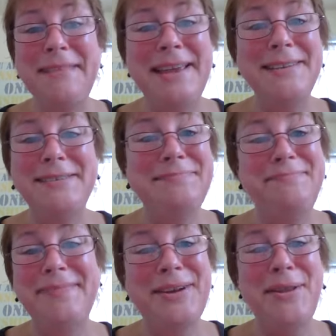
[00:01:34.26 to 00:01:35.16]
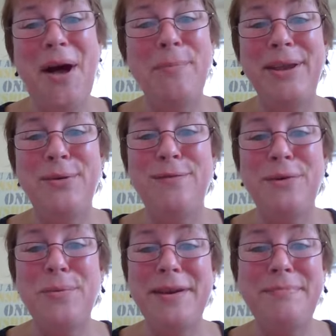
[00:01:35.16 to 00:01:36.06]
and it'll all be
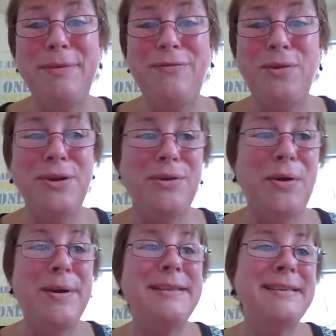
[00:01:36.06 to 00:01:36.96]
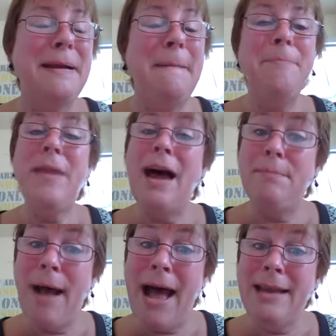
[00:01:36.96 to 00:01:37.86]
over with before you know it.
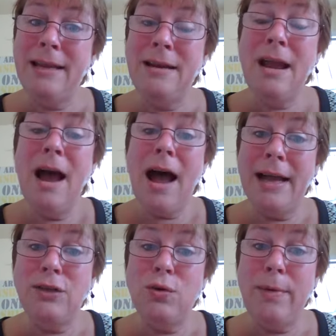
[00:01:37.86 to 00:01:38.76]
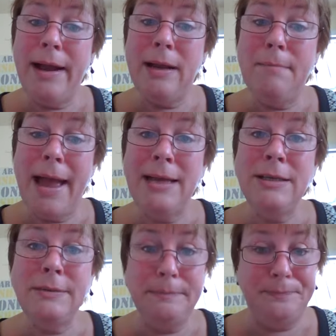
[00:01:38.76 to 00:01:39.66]
On pottying, I do
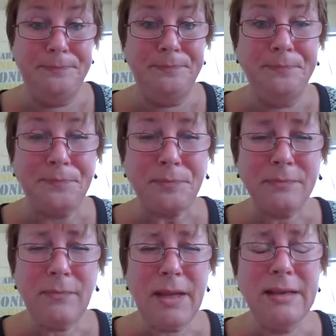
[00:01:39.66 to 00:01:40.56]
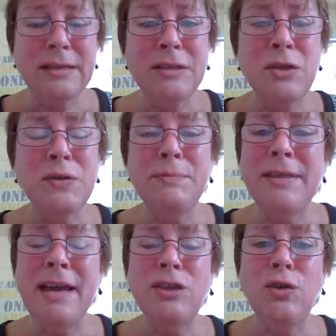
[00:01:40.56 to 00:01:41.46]
recommend...
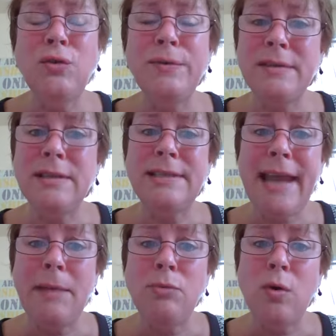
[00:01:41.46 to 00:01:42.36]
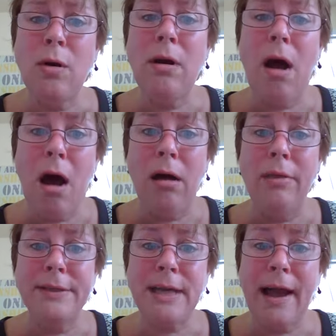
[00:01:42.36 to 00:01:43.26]
that you use the same door
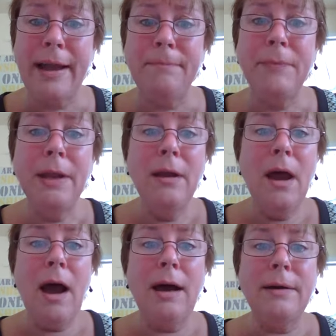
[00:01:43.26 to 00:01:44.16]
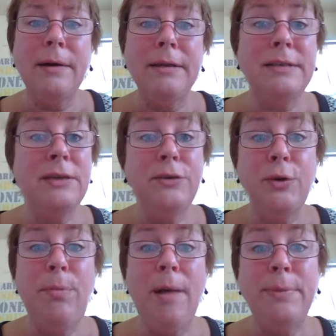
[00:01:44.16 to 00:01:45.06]
all the time until
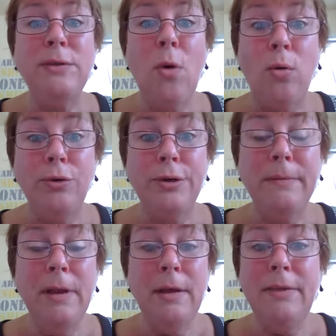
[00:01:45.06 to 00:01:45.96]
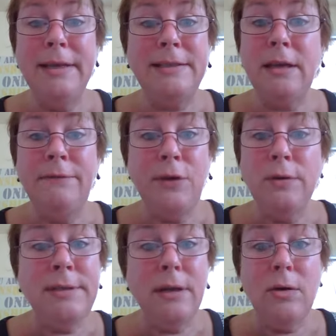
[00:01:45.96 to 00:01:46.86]
your pup is older. It's
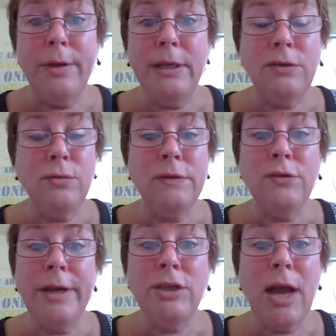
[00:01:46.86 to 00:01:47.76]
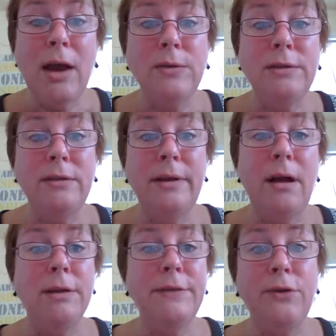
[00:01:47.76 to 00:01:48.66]
confusing going into a strange house and
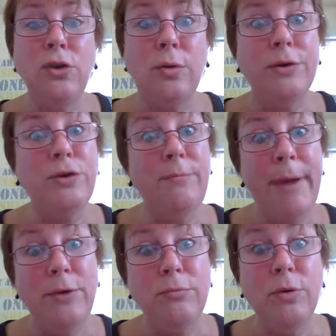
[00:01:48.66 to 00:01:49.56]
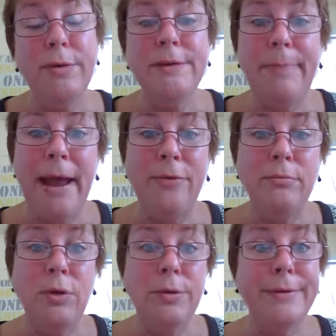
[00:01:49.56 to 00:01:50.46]
then all different doors. You have bedroom doors,
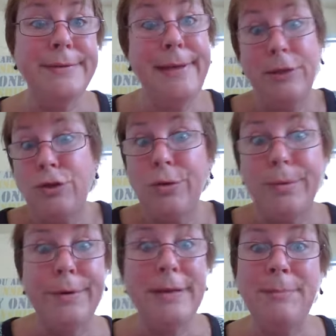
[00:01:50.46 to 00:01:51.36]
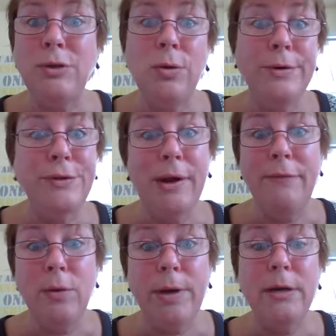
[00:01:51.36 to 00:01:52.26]
bathroom doors, kitchen doors. I mean, doors are
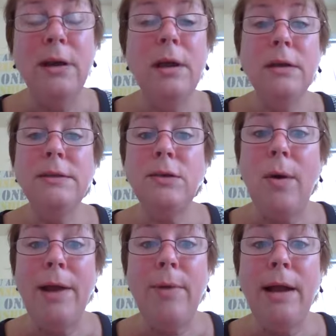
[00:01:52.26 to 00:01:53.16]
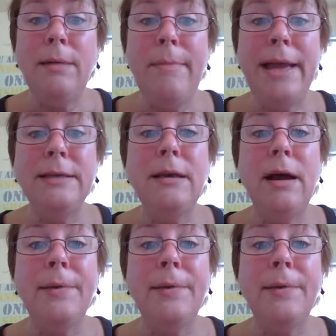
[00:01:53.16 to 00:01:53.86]
everywhere. So I recommend